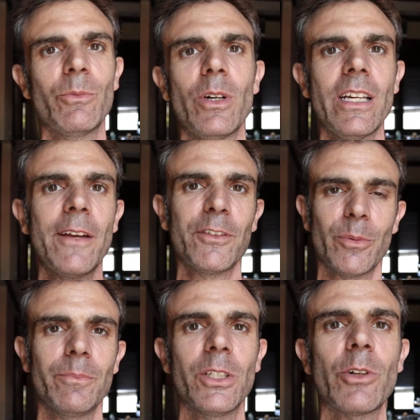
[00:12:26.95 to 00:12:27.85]
and life has
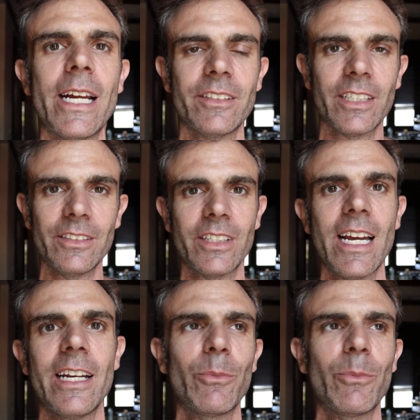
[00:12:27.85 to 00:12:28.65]
been great since then,